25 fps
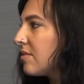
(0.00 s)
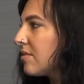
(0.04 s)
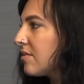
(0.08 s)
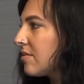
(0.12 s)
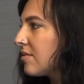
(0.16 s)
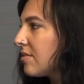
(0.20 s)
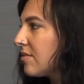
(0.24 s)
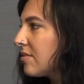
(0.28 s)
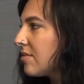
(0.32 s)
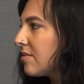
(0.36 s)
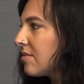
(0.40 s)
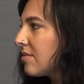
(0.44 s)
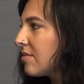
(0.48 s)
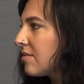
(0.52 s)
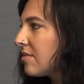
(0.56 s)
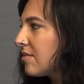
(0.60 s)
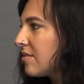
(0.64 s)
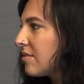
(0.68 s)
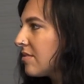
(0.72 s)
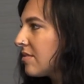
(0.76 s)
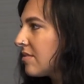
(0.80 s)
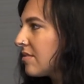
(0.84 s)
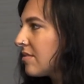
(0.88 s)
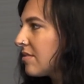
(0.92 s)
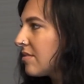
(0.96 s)

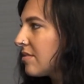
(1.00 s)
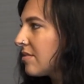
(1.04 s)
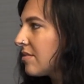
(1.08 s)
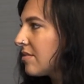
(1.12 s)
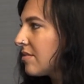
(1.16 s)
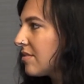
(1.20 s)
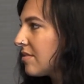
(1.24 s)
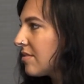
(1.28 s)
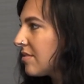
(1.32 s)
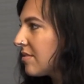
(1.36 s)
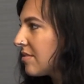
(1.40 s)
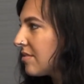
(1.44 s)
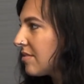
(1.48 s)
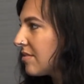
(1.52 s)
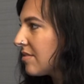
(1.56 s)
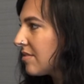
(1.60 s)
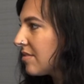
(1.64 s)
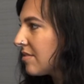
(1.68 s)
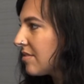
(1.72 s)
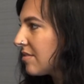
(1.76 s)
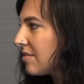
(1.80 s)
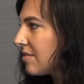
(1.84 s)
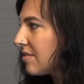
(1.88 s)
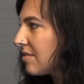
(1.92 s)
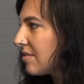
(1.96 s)

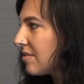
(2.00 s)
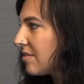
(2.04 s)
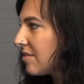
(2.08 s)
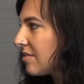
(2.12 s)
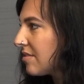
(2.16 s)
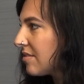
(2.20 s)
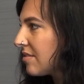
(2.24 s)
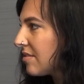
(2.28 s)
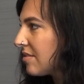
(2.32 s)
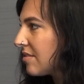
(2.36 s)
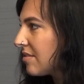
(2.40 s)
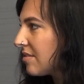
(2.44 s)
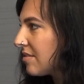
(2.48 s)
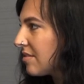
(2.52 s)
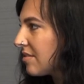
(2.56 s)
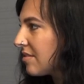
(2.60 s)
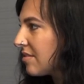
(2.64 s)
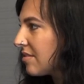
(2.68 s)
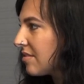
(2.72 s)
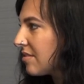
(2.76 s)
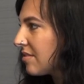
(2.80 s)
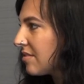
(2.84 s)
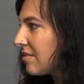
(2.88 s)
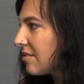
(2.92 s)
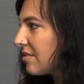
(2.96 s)

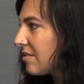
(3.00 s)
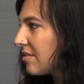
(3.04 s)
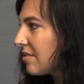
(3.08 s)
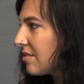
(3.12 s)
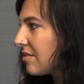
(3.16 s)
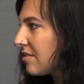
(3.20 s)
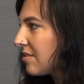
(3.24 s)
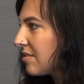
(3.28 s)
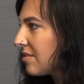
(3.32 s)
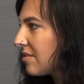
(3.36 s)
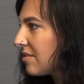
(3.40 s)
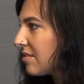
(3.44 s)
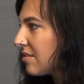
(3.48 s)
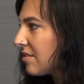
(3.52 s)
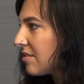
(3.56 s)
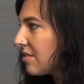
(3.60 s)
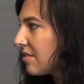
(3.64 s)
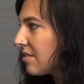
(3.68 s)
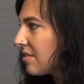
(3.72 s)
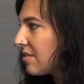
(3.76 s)
[no speech]